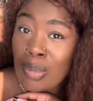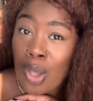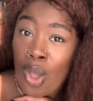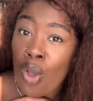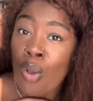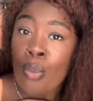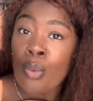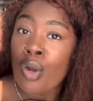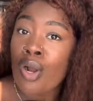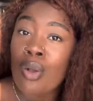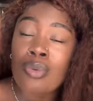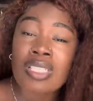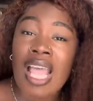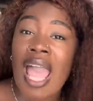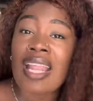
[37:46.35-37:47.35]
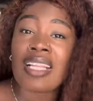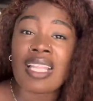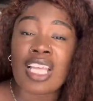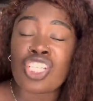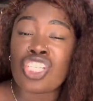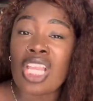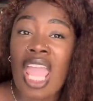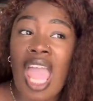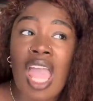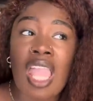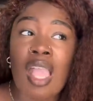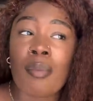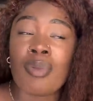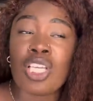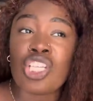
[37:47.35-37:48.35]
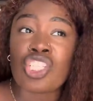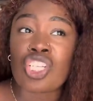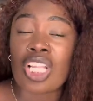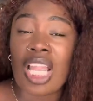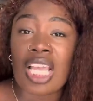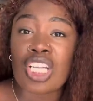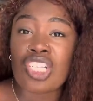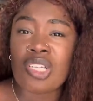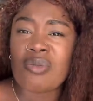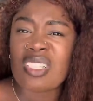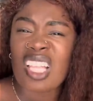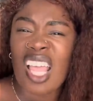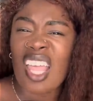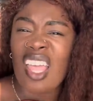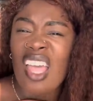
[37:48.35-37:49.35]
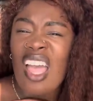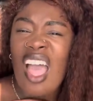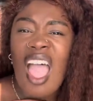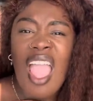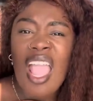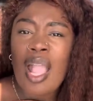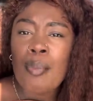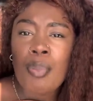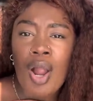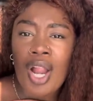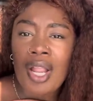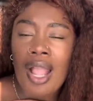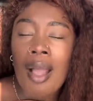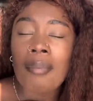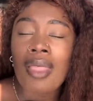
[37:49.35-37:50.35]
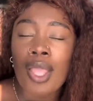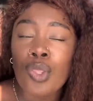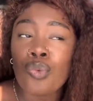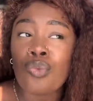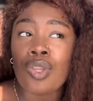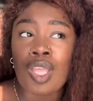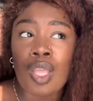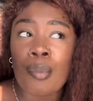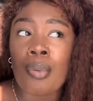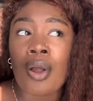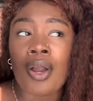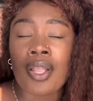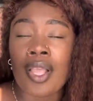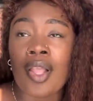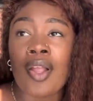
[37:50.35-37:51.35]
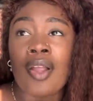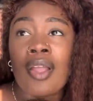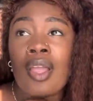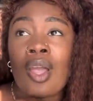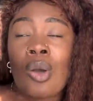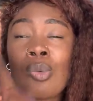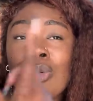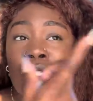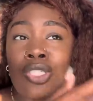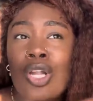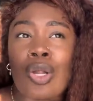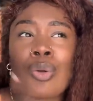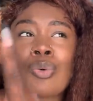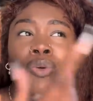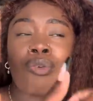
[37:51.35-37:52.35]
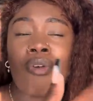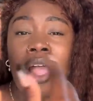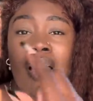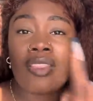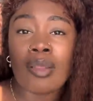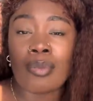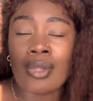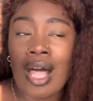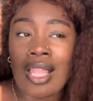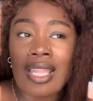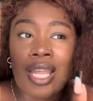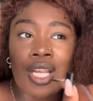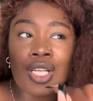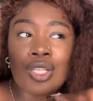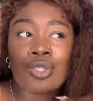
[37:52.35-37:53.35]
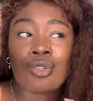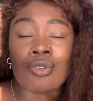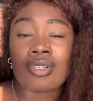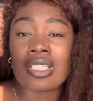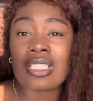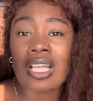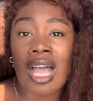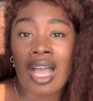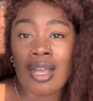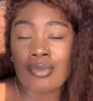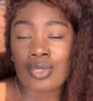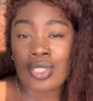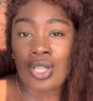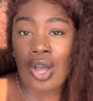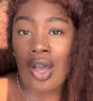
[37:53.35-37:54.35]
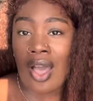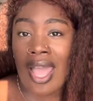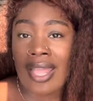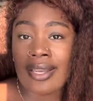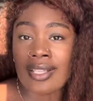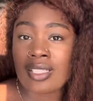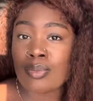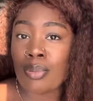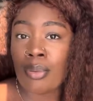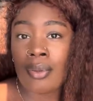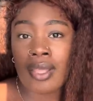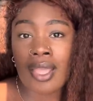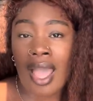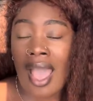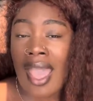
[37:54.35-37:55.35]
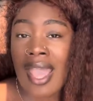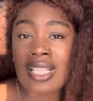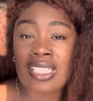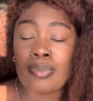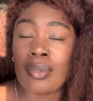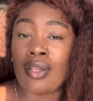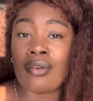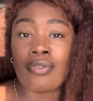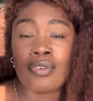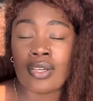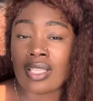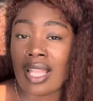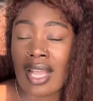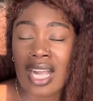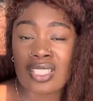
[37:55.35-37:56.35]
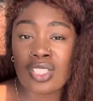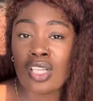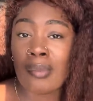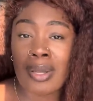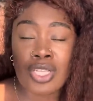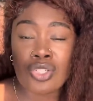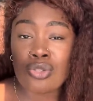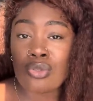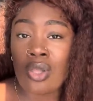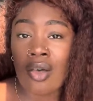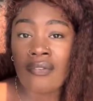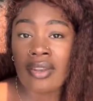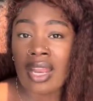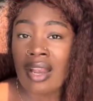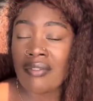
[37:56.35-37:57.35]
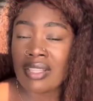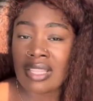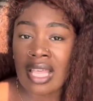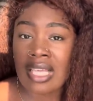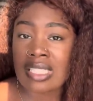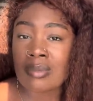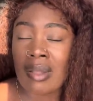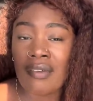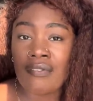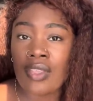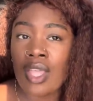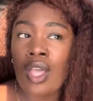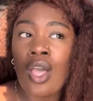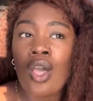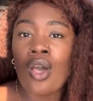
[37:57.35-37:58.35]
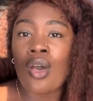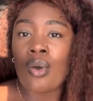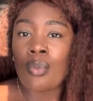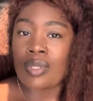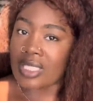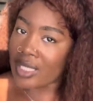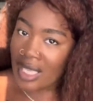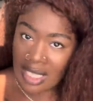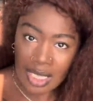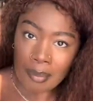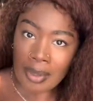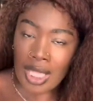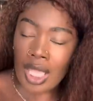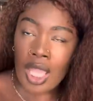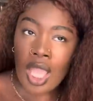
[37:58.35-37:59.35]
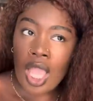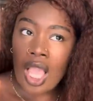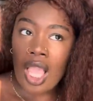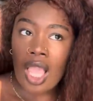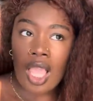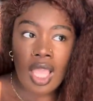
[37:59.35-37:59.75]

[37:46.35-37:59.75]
But homegirl was acting like she had amnesia. Like, she was like, I ain't parked. I'm like, you did park here. We circled around the block like 3 times, y'all. At this point, I had to be afoot. Like, I took my shoes off and everything because my feet was killing me.